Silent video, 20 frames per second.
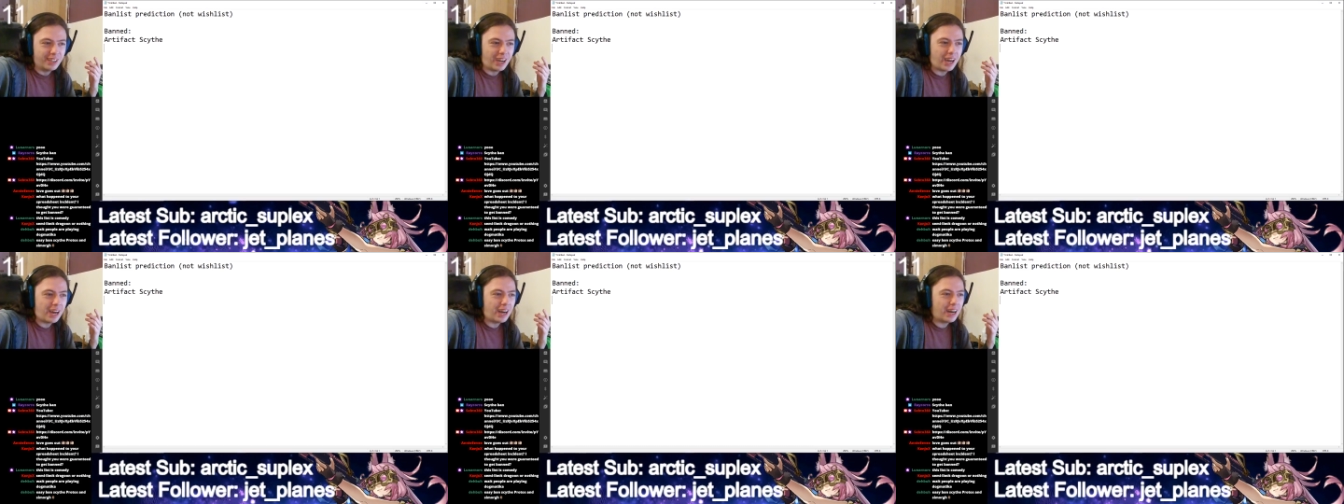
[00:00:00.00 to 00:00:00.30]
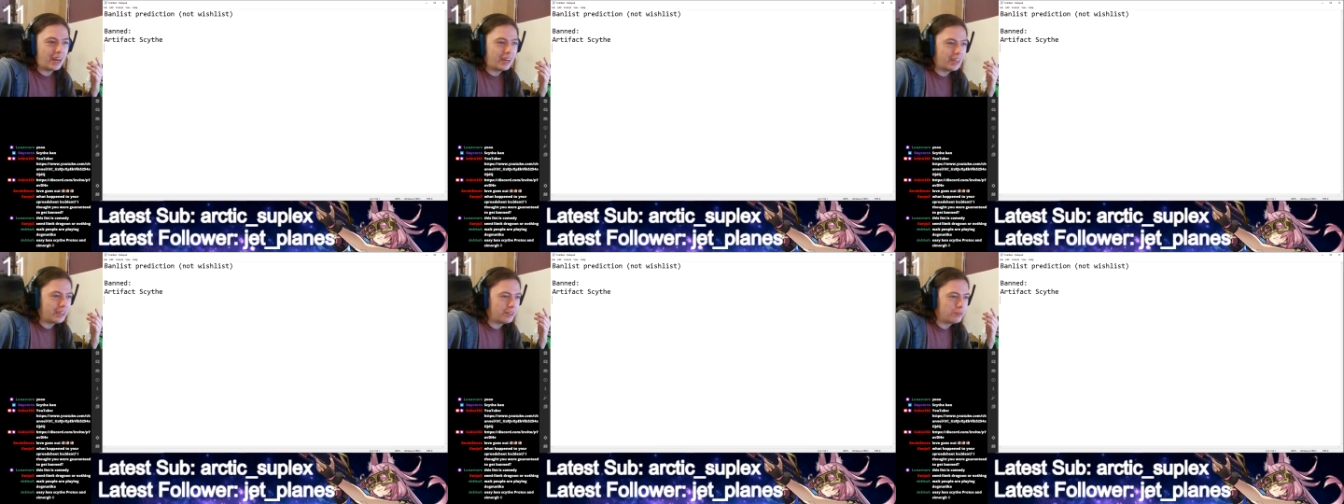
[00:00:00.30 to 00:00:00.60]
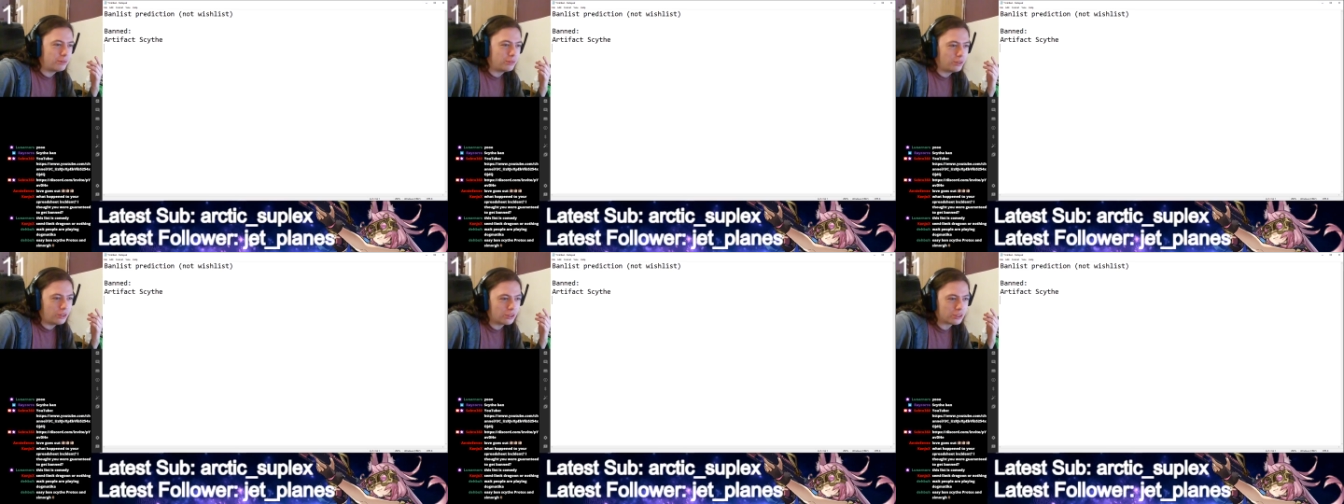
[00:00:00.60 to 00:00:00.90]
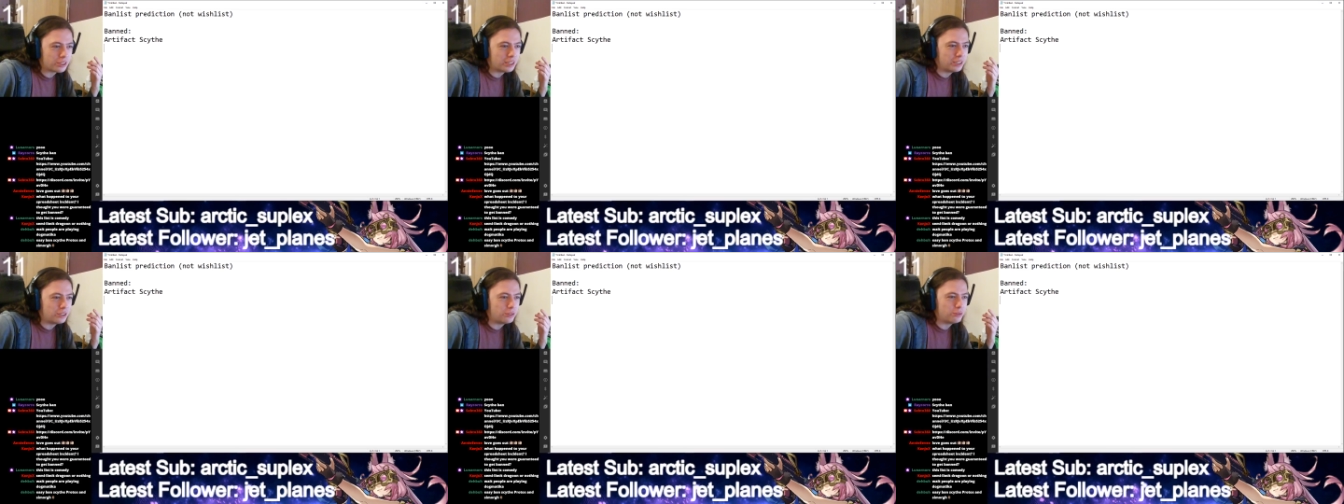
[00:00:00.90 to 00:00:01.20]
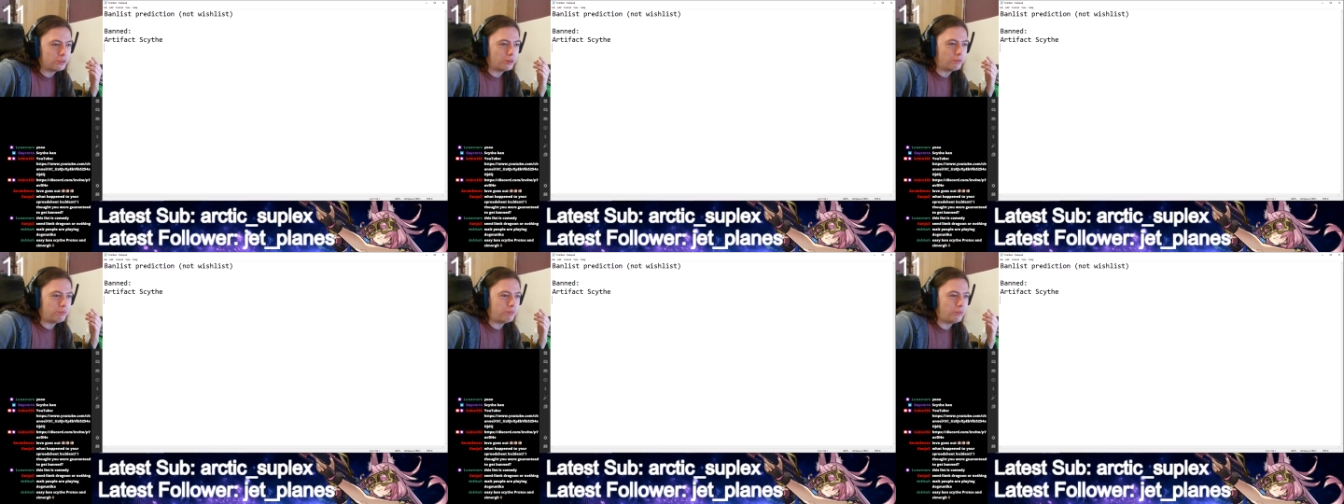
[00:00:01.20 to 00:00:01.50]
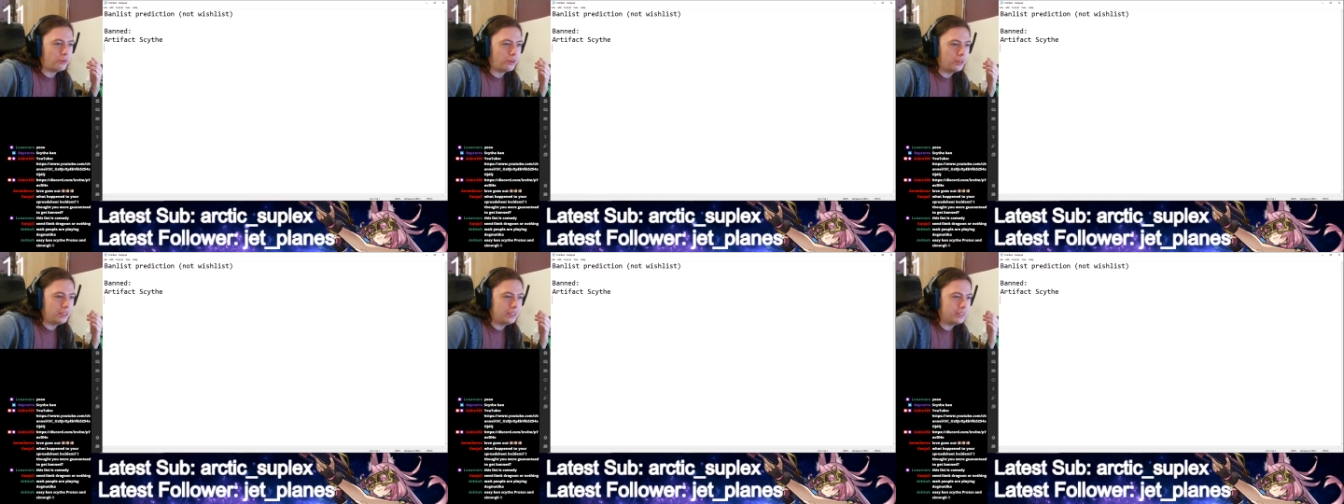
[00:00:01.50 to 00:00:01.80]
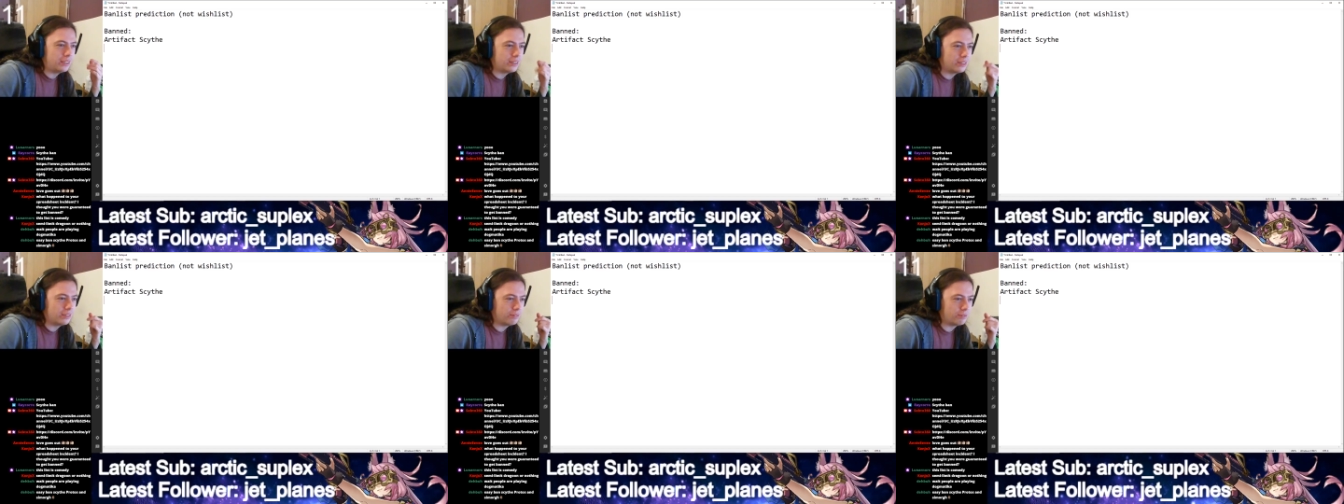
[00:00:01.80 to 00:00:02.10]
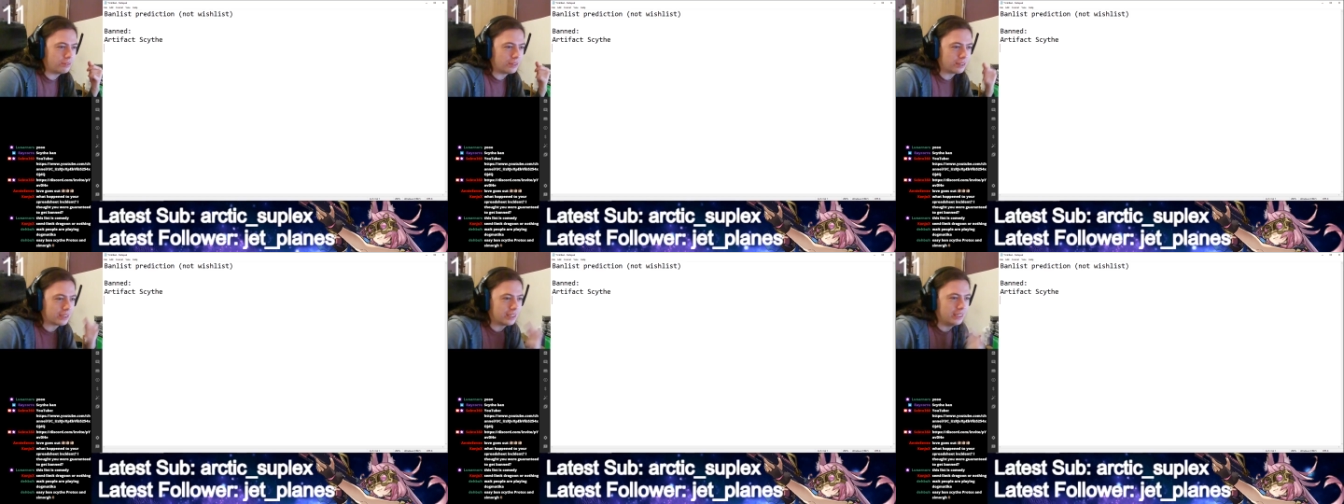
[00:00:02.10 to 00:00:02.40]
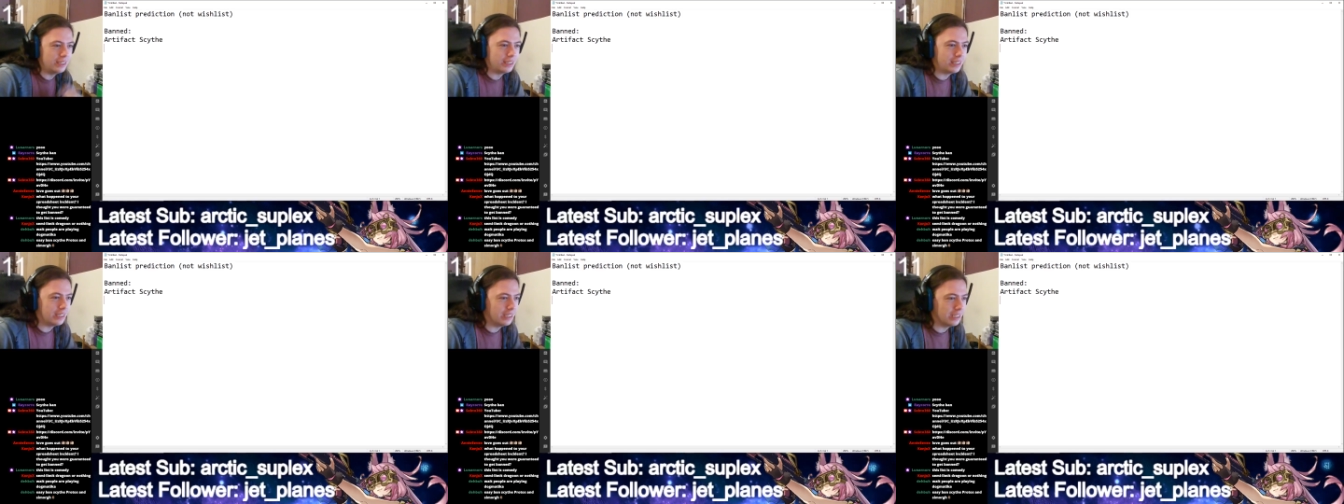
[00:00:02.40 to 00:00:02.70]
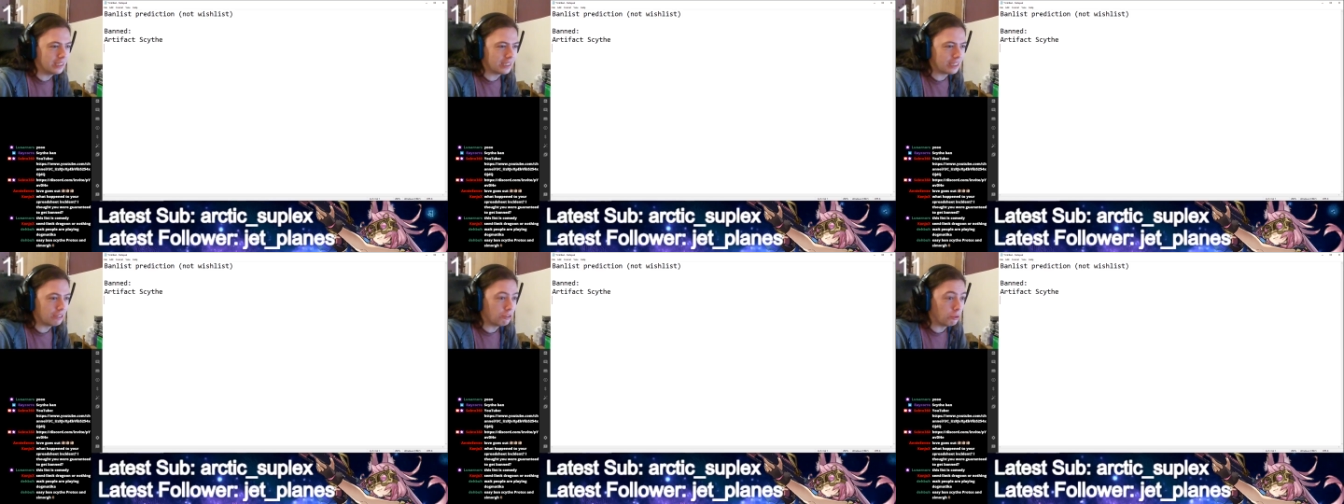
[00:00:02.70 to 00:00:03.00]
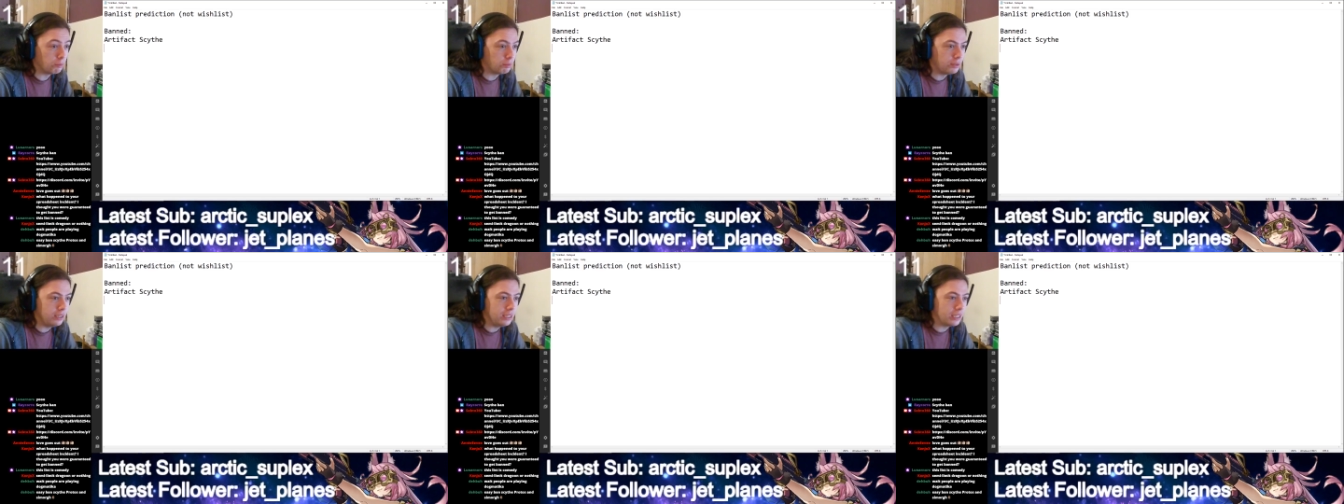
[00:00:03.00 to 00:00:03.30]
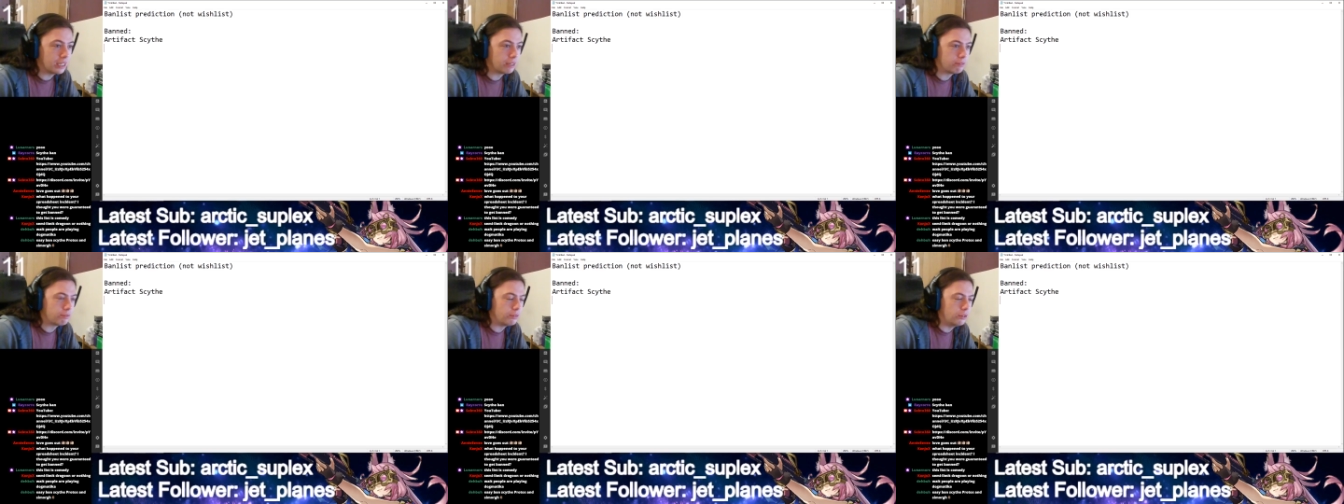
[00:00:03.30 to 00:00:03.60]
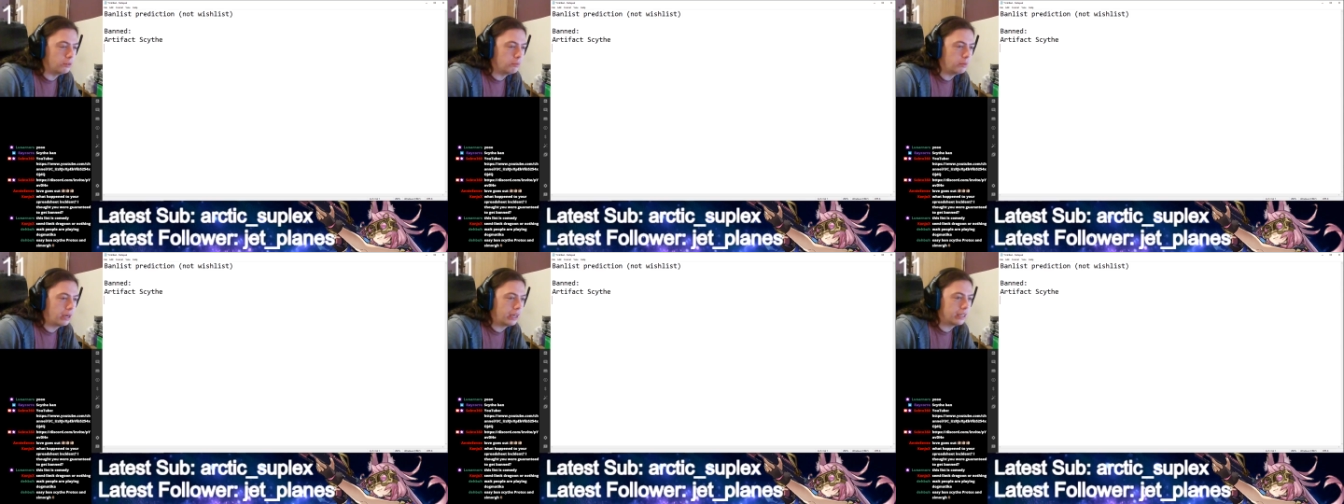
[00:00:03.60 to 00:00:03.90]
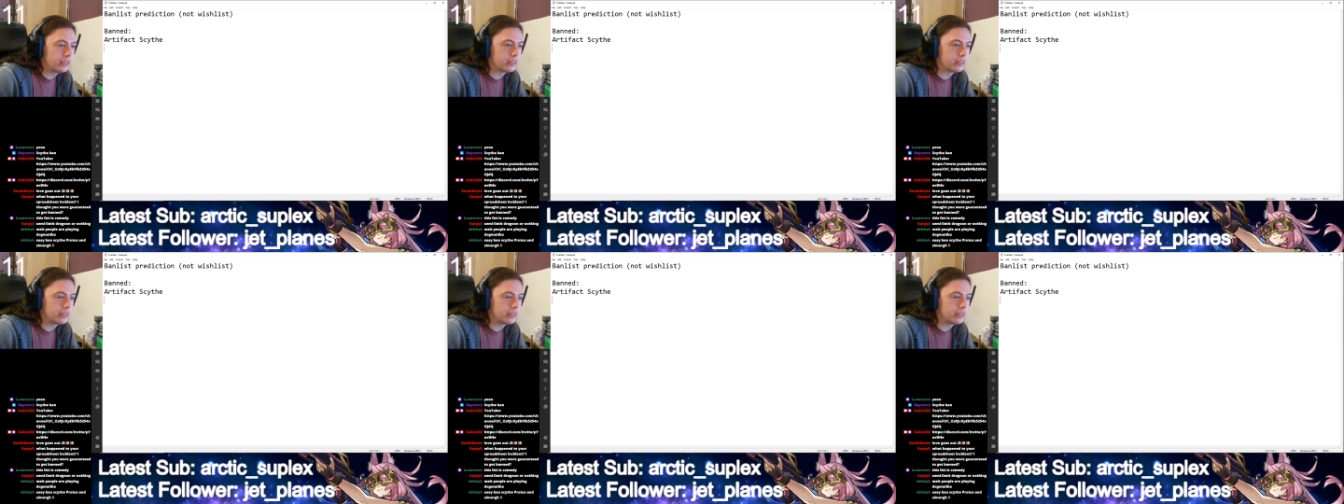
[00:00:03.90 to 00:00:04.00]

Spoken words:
are looking to avoid fucking tier 0 PK format.